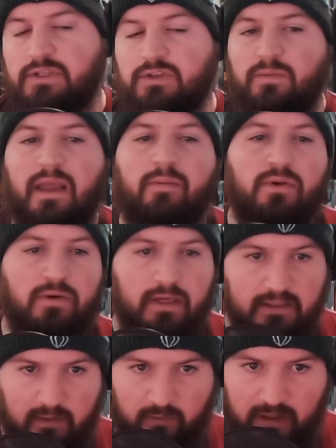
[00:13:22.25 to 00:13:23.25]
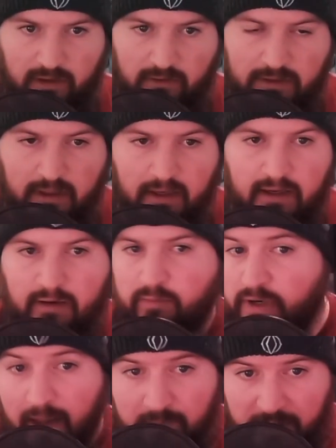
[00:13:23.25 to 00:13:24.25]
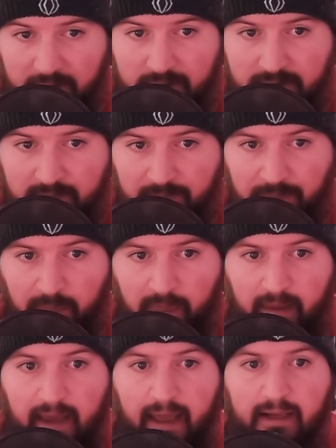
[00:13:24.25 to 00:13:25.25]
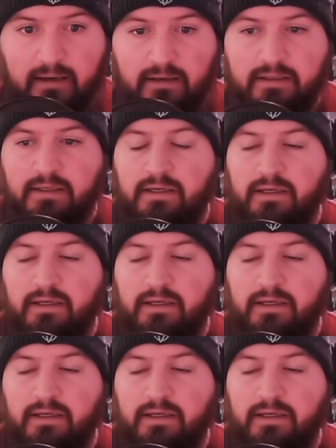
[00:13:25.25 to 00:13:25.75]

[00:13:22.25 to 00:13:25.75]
So maybe you get some reuse, but not much. And